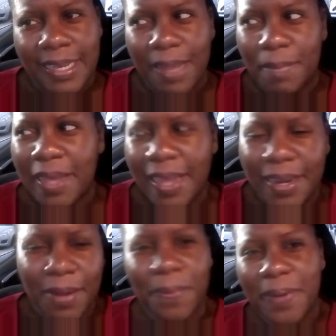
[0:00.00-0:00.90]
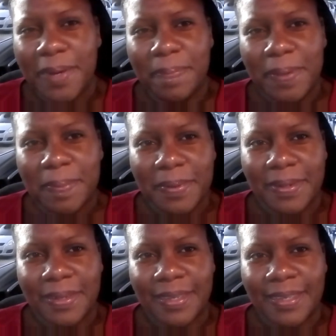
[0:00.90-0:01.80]
like kind of weird people,
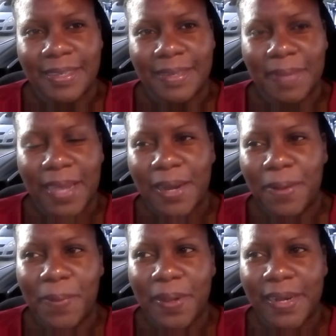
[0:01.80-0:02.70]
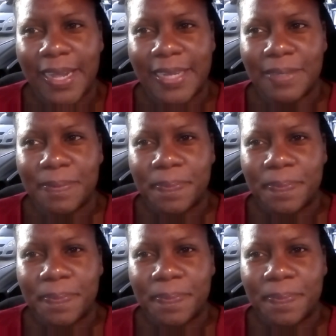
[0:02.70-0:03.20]
kind of weird, and